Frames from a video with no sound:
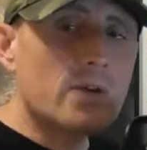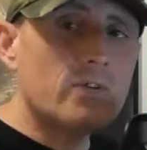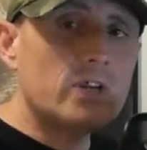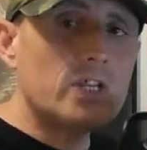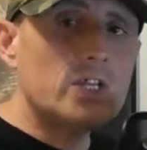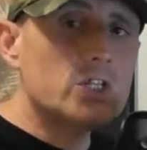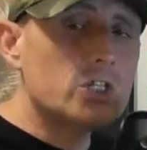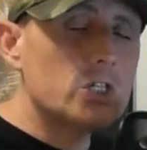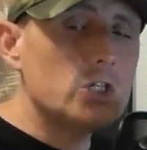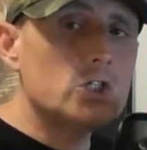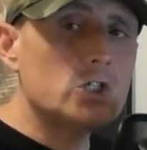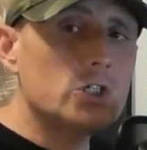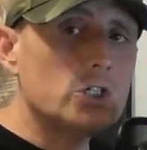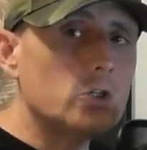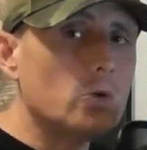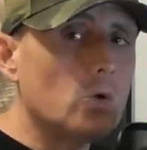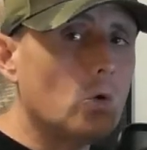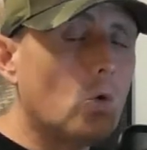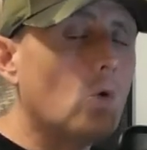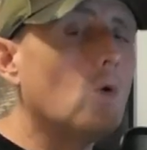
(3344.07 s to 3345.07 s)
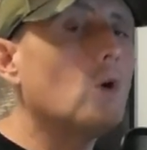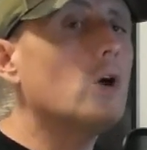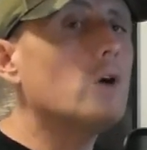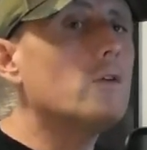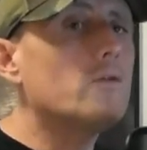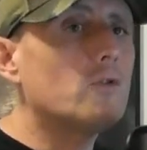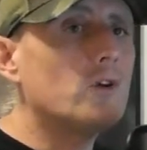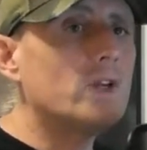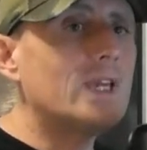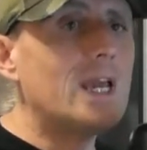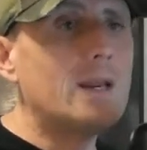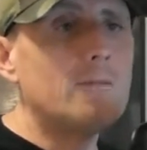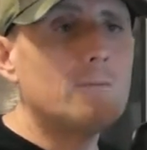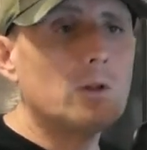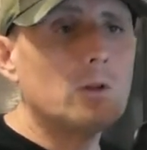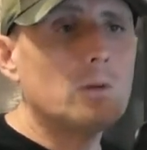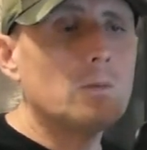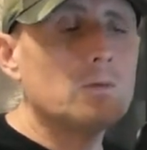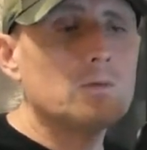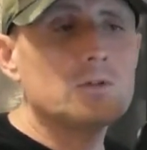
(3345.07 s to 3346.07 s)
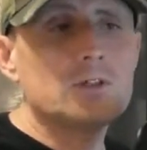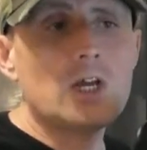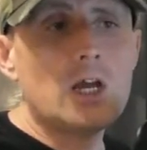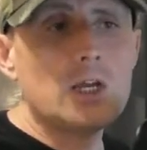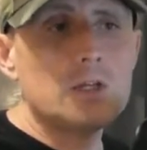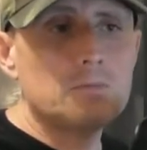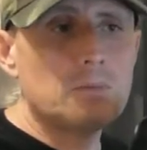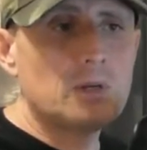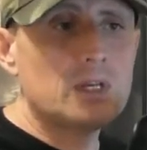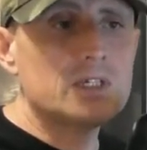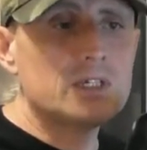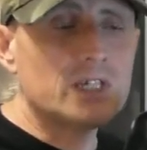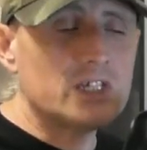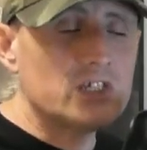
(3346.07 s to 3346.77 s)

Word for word: have an excuse to do it all over again multiple times because